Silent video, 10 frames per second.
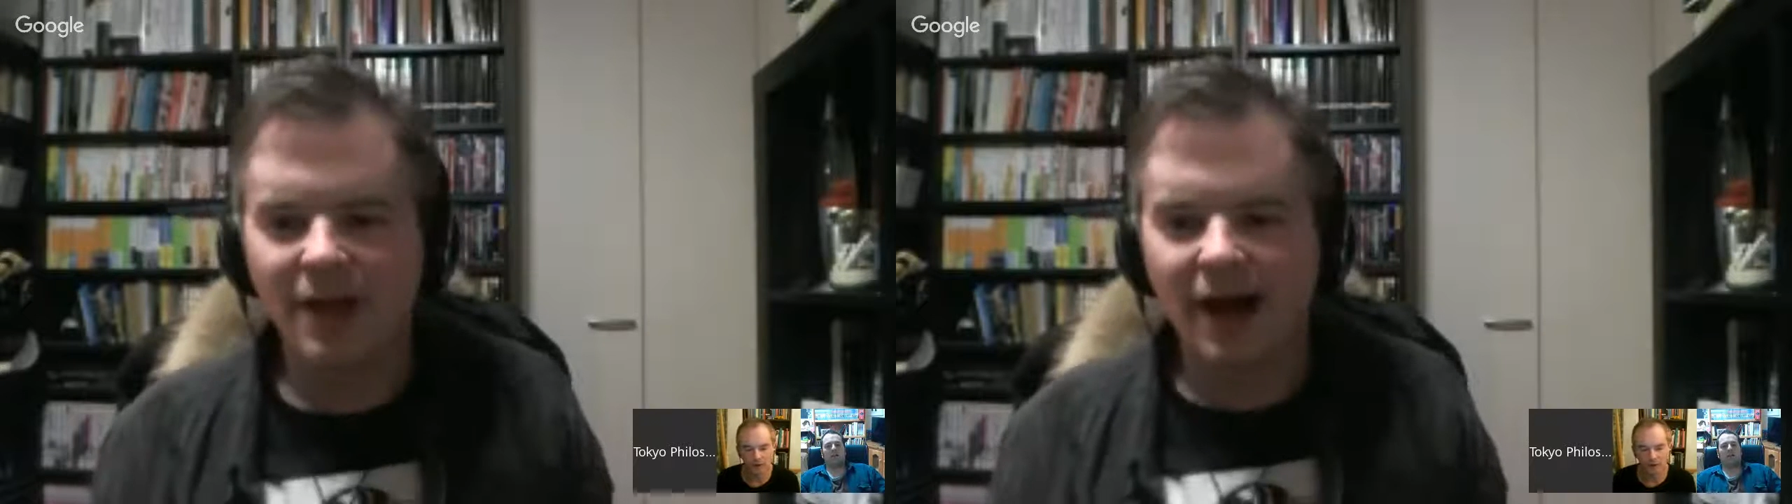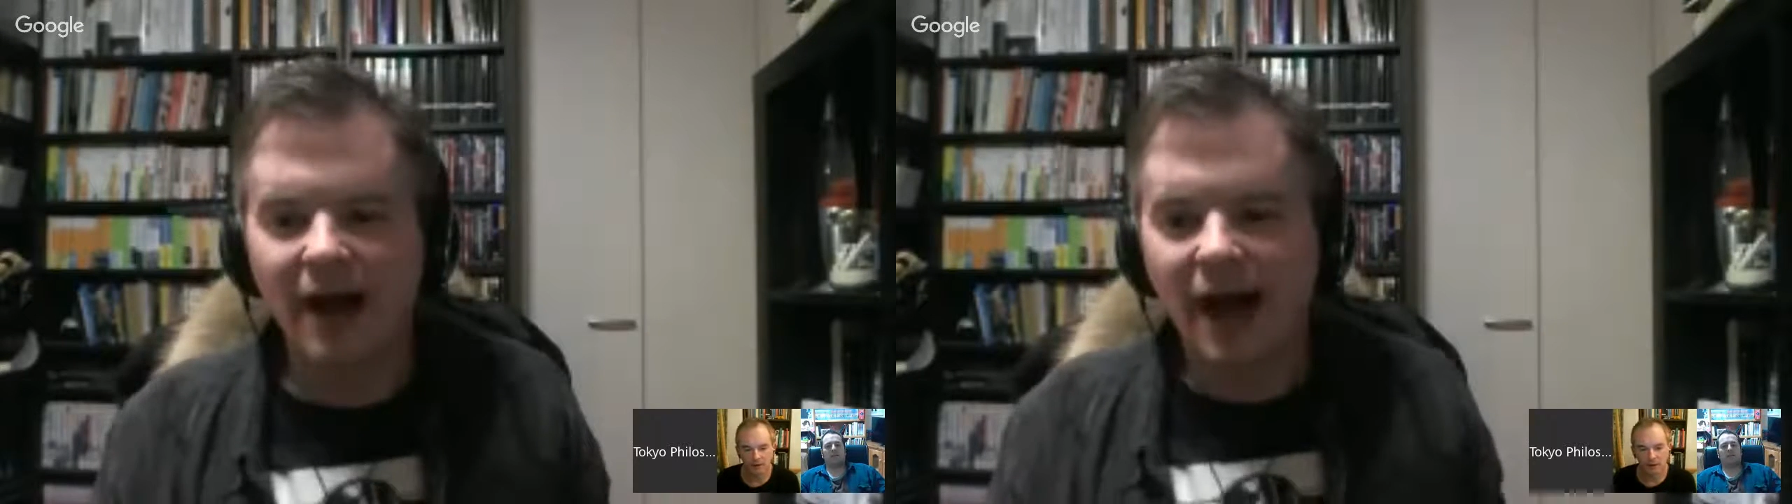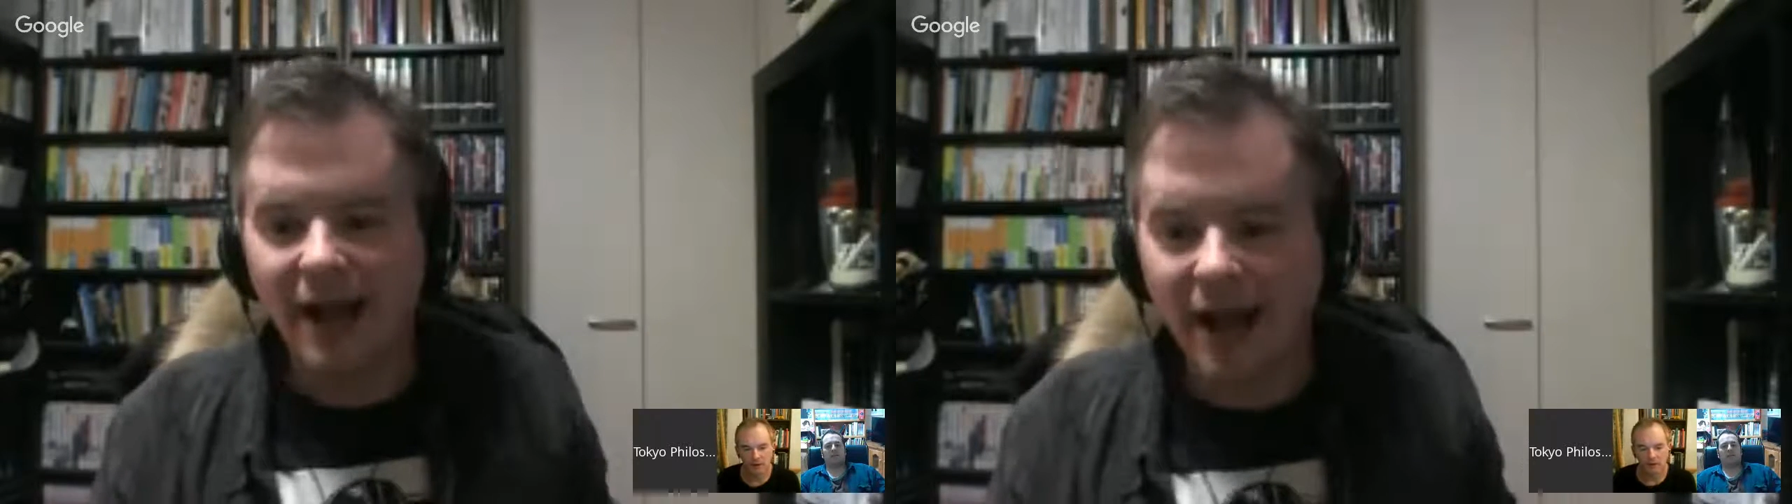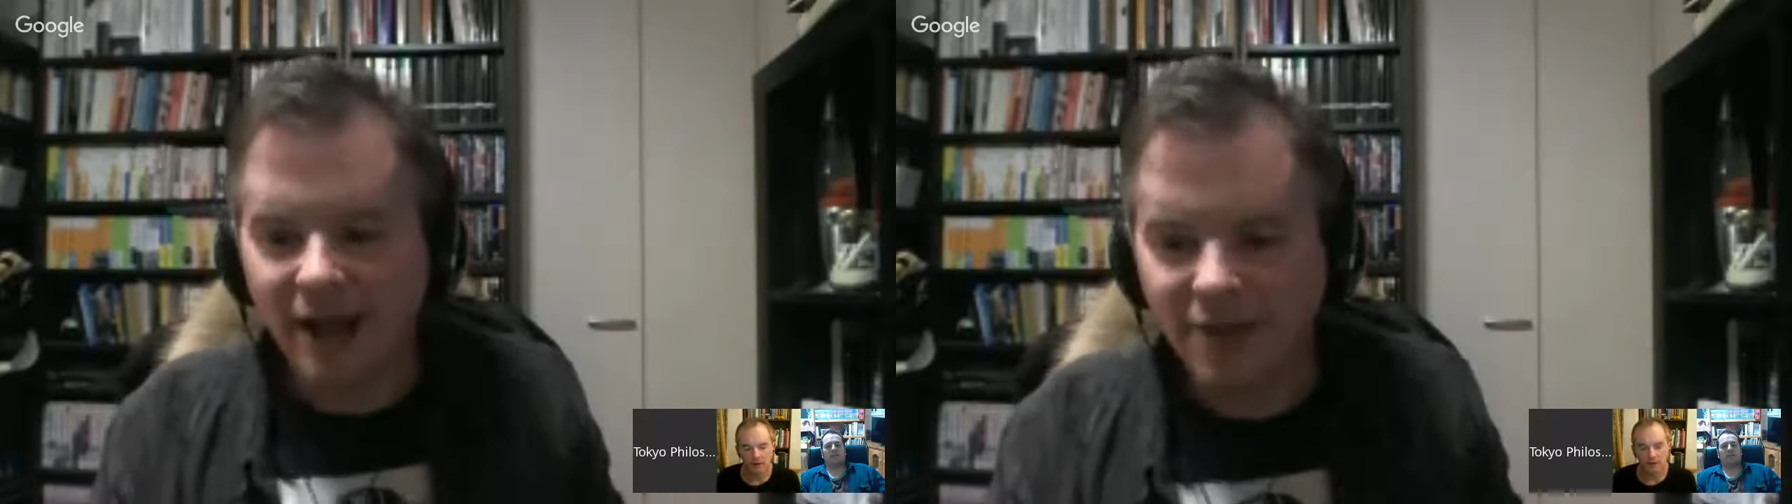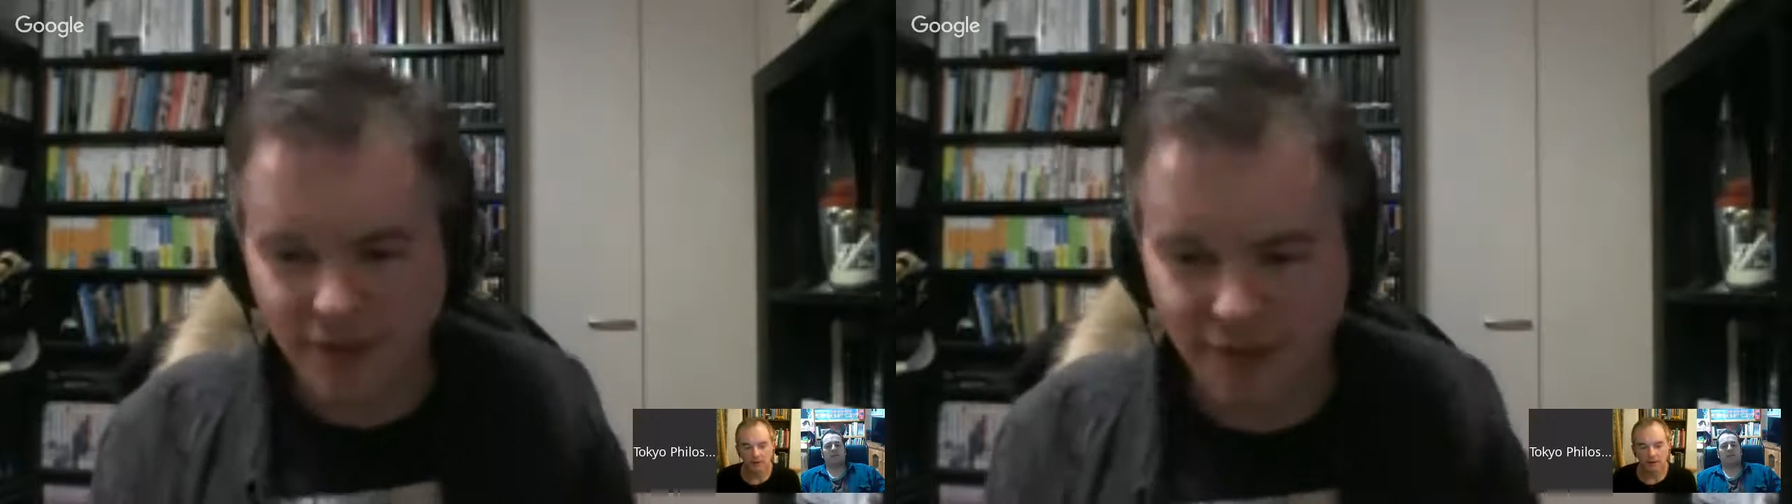I
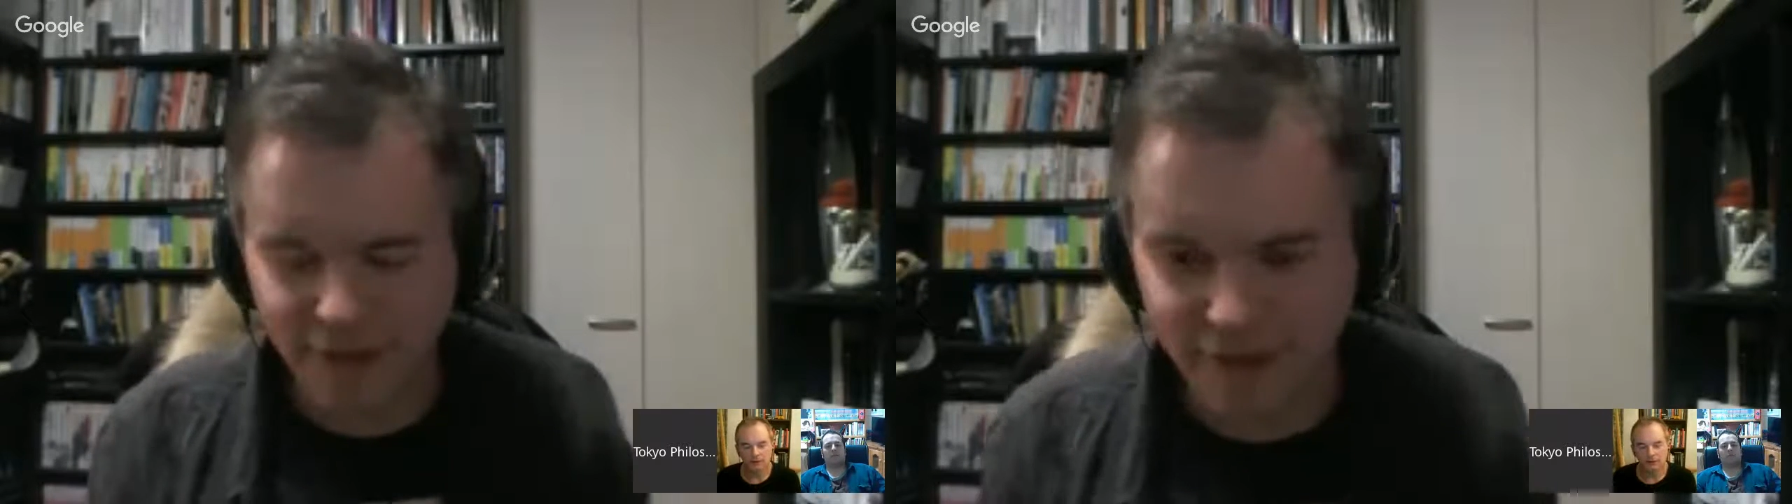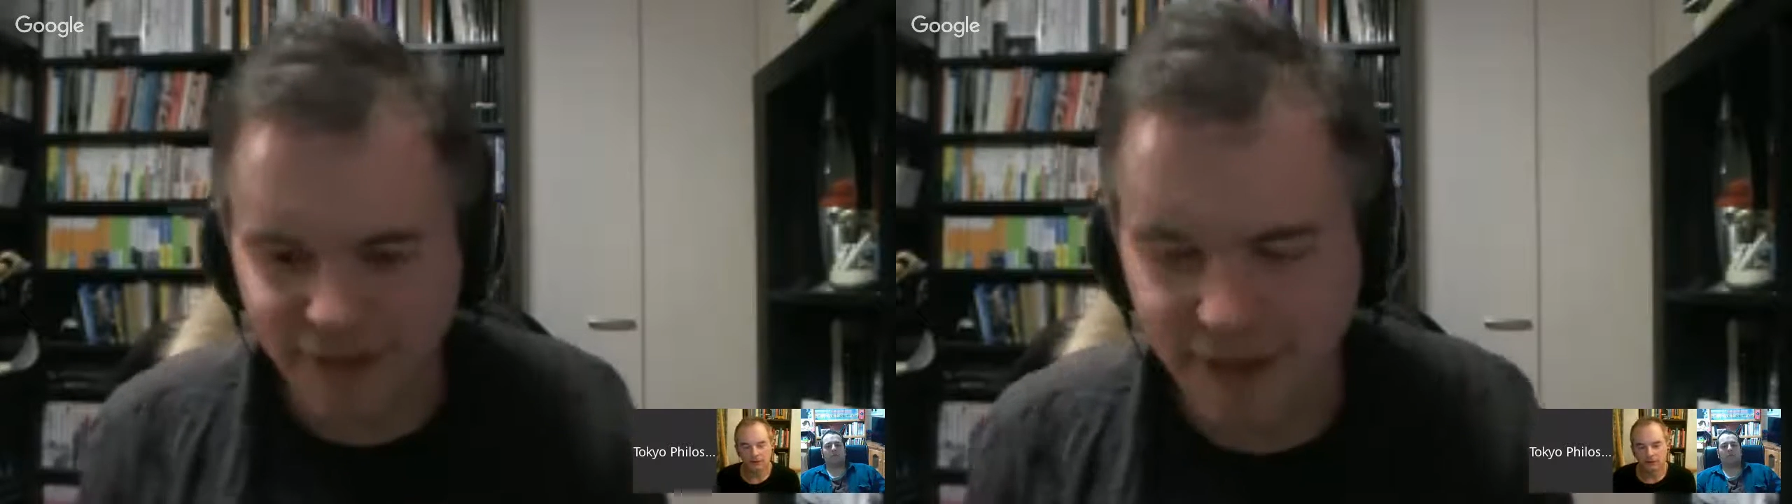think that